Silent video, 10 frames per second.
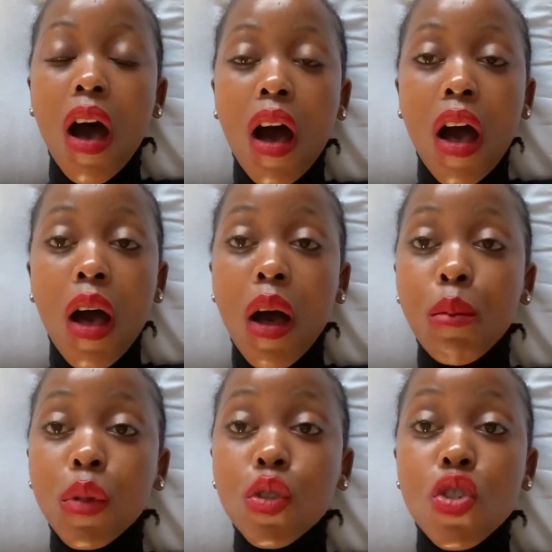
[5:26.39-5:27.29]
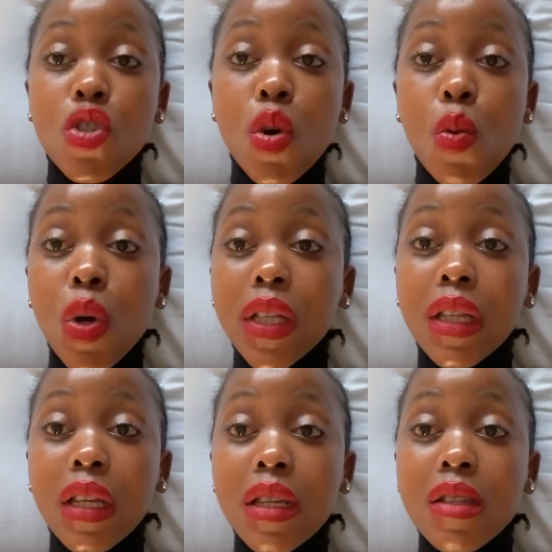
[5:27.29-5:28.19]
I'm not sure what
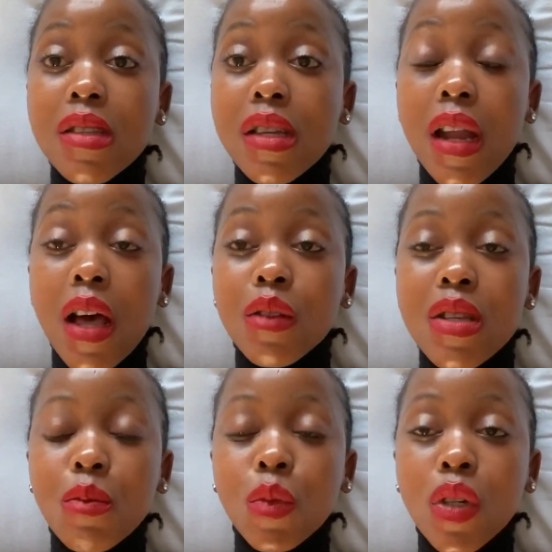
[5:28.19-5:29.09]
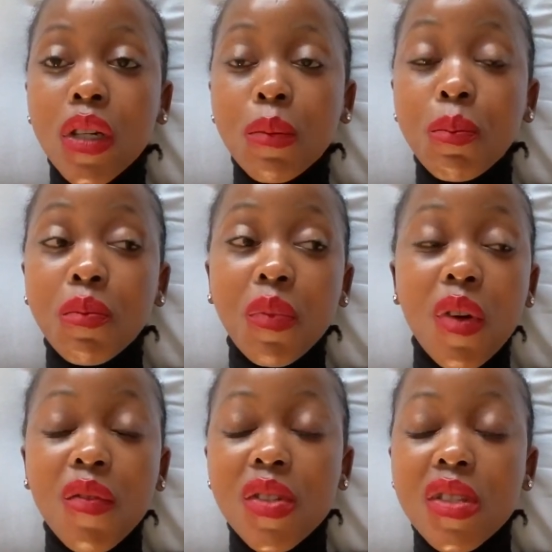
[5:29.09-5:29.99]
the ins and outs. I'm going to
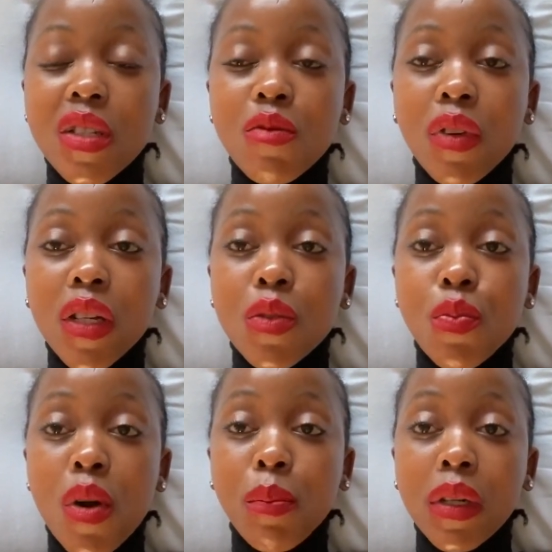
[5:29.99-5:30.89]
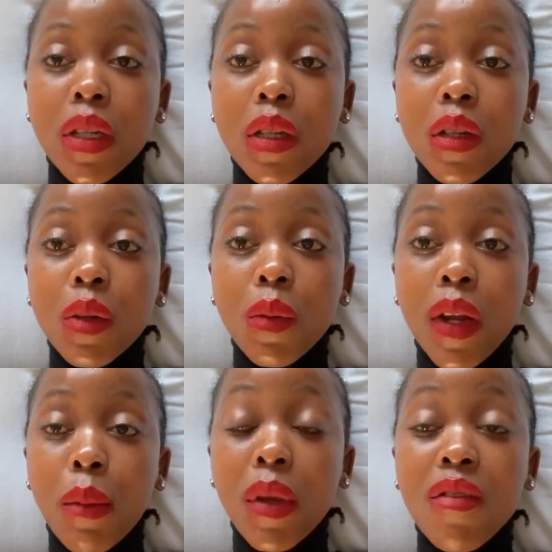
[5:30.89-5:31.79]
obviously read properly
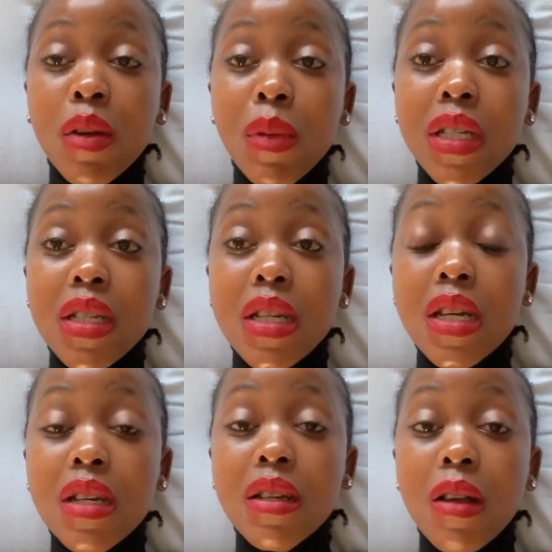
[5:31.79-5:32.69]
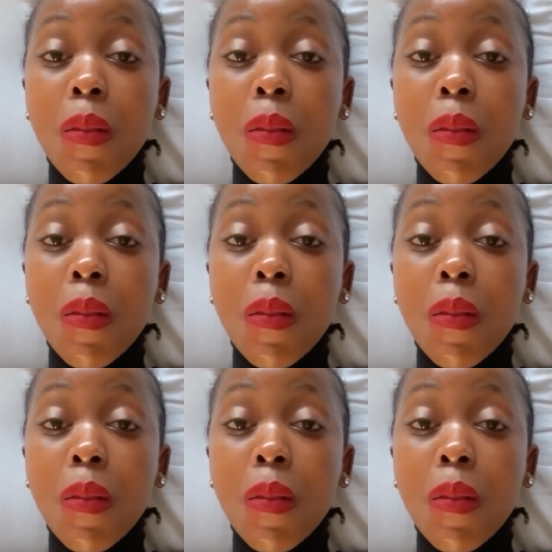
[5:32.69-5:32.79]
when I'm having my dinner.